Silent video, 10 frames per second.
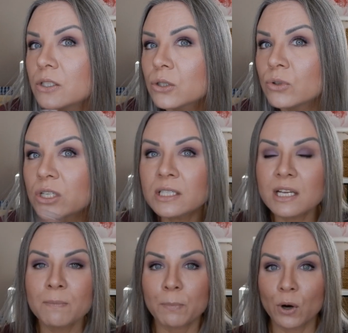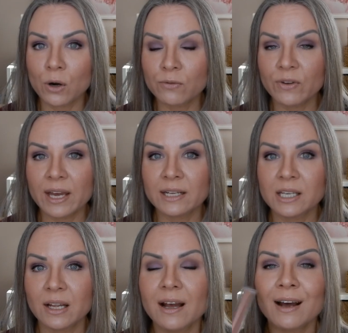So just a
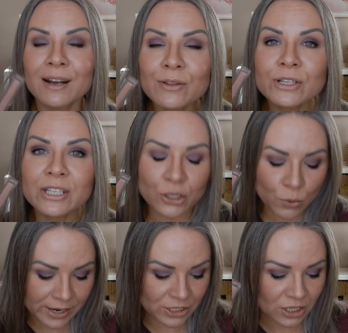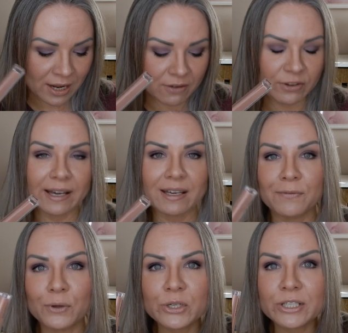perfect, another situation of like,
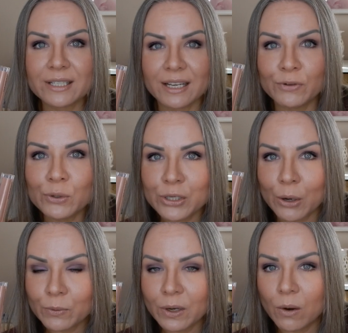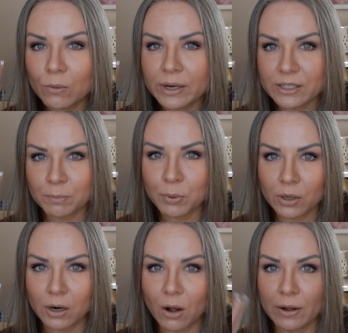if you just, if you don't know what to
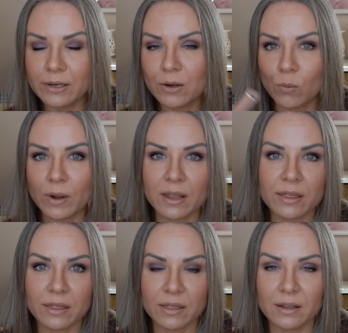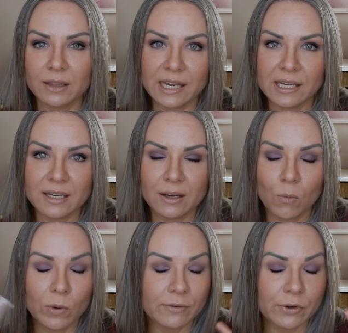put on with like
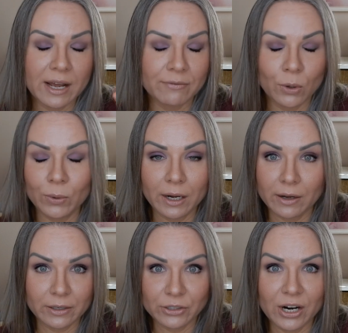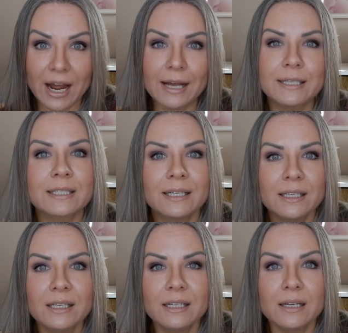whatever you have going on on your eyes,
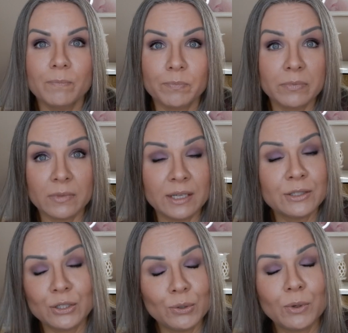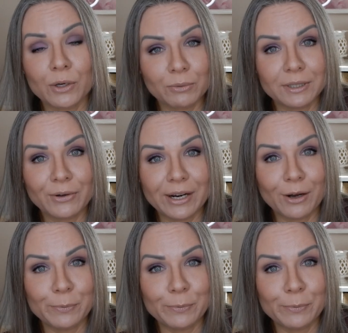these two are really great